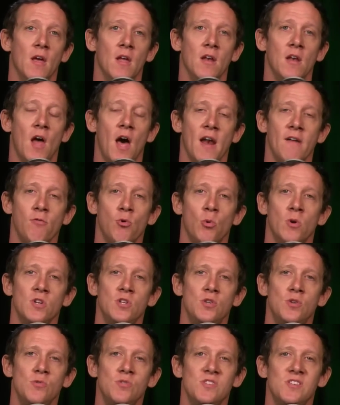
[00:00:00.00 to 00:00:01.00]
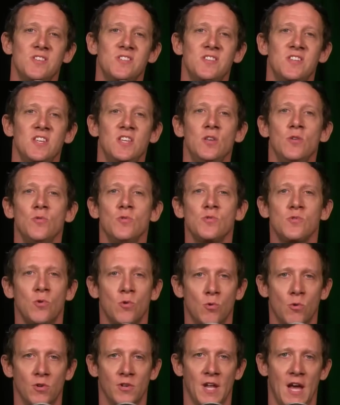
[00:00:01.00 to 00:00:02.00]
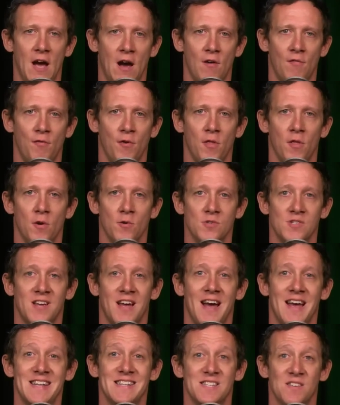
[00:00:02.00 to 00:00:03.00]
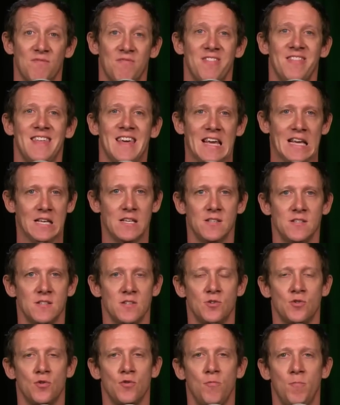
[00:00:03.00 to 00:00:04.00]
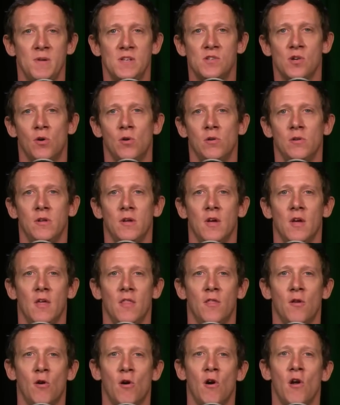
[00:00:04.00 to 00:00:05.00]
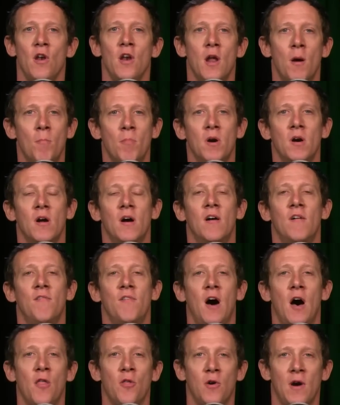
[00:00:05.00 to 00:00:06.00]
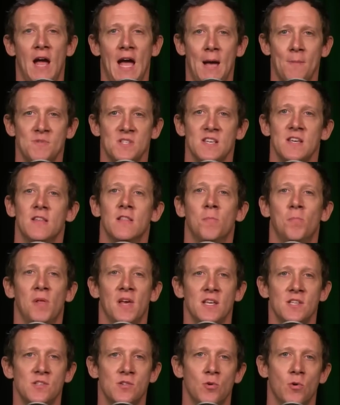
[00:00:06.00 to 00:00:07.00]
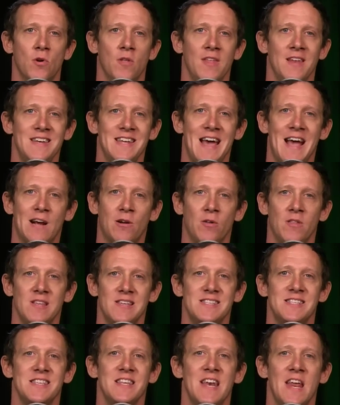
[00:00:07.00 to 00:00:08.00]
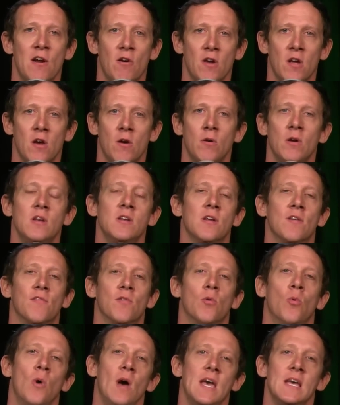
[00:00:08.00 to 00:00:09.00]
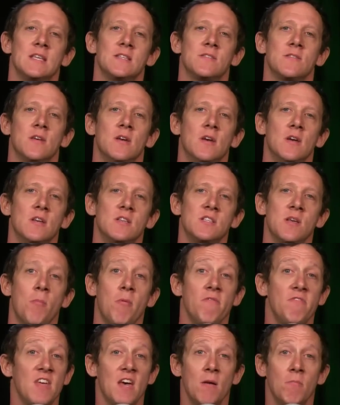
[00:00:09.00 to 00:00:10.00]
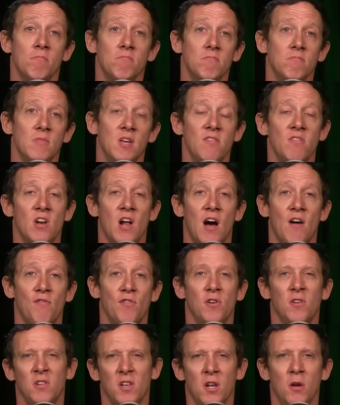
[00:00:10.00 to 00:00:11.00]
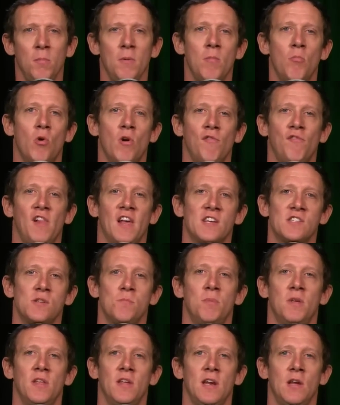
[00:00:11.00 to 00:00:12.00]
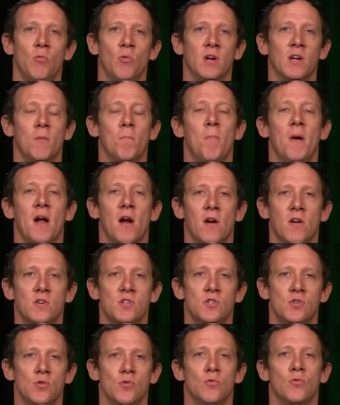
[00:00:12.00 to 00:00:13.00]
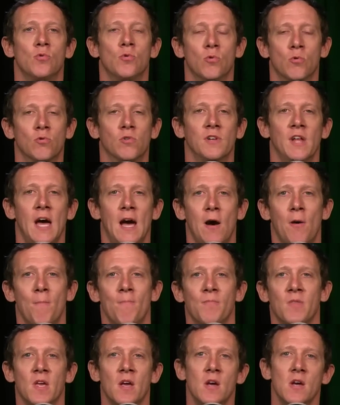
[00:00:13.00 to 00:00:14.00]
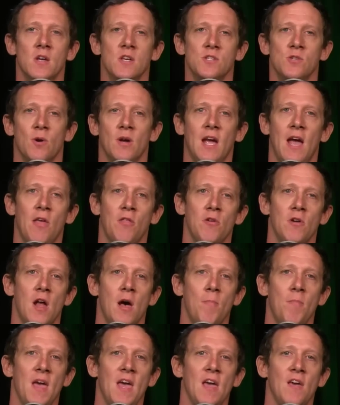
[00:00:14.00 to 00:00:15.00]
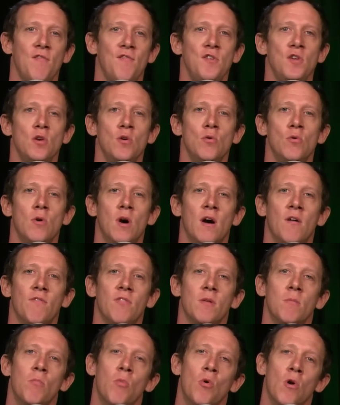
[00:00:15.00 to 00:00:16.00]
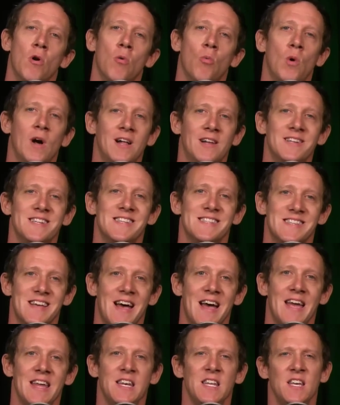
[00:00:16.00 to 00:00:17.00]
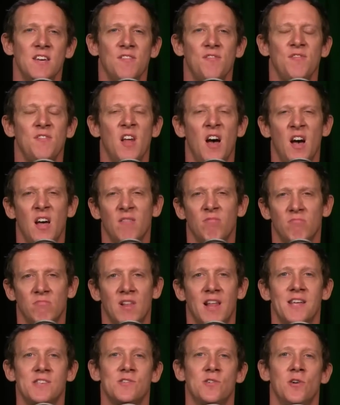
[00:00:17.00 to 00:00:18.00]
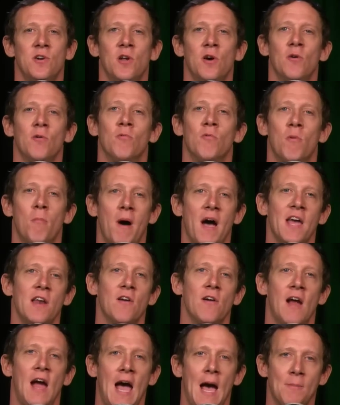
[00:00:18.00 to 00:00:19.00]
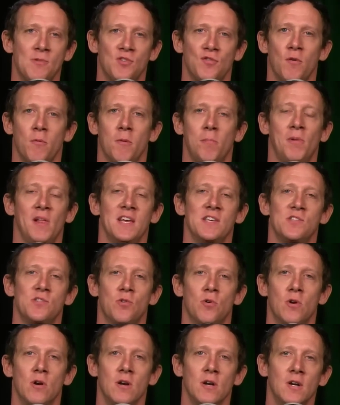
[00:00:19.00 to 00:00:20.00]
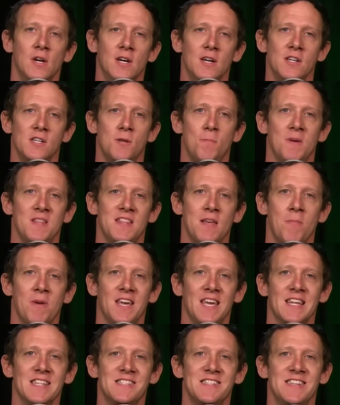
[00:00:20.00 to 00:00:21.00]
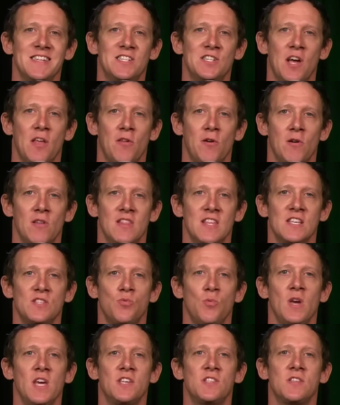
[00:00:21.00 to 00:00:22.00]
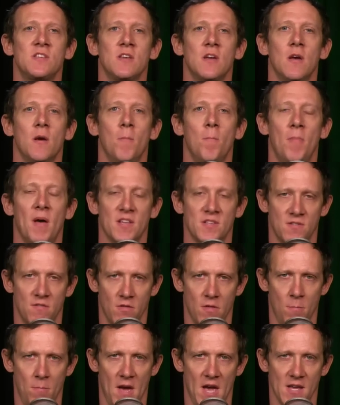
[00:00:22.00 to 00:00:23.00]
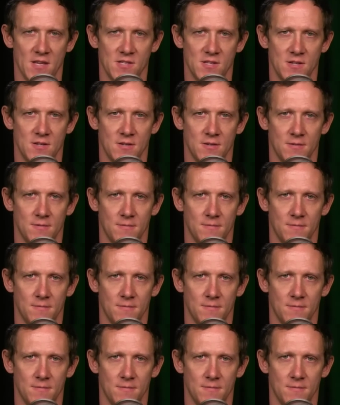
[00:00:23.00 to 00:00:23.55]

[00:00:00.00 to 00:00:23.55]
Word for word: Not everyone chooses to use Google Now for those kinds of things, and truth be told, there are a number of other apps in the Play Store that tackle this scenario in different ways. Some of them even offer a little bit more flexibility when compared to Google Now. So I gathered up a few of the more well-designed, if not lesser-known, reminder apps from the Play Store to pit them against each other in this week's Best of the Best.